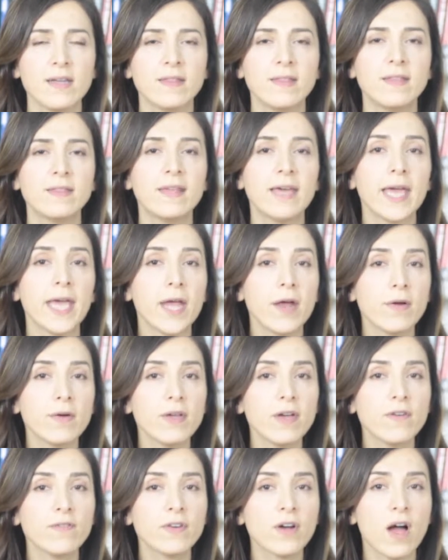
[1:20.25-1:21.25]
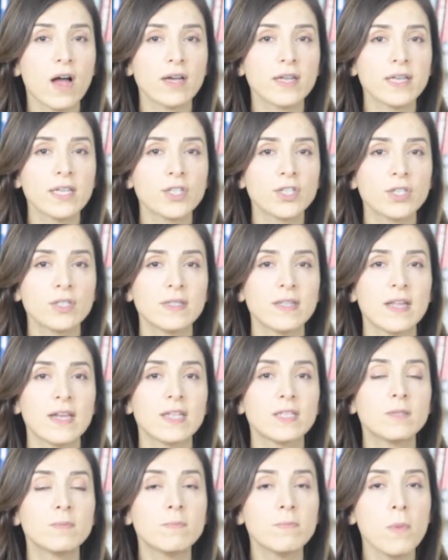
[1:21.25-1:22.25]
that the area of cognition that
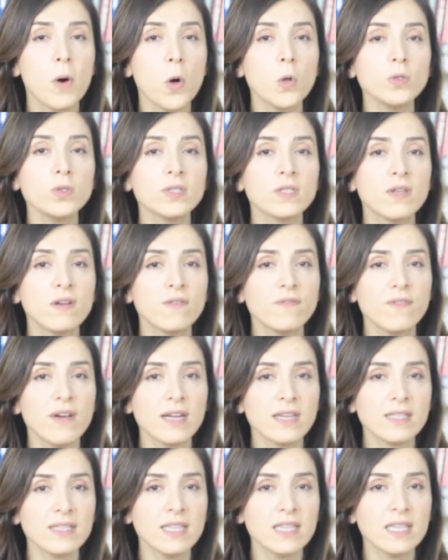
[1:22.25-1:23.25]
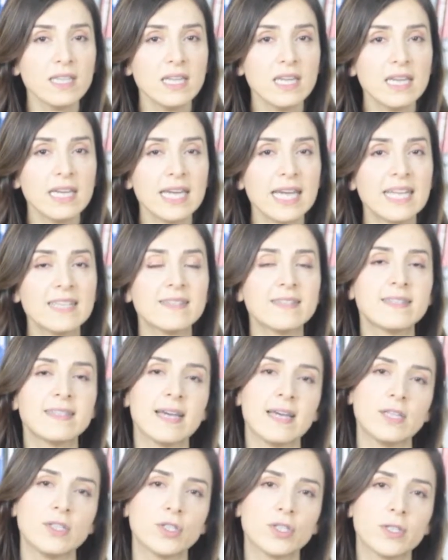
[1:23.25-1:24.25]
is most affected is
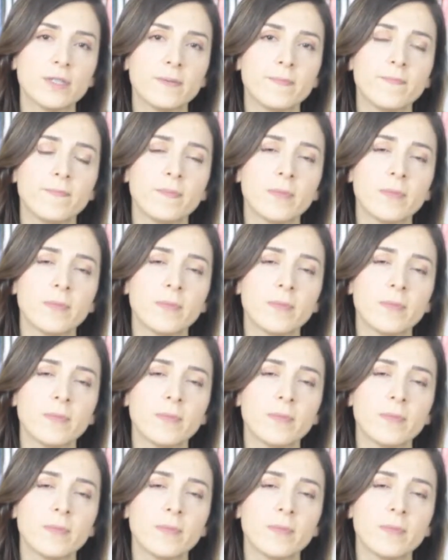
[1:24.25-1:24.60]
attention.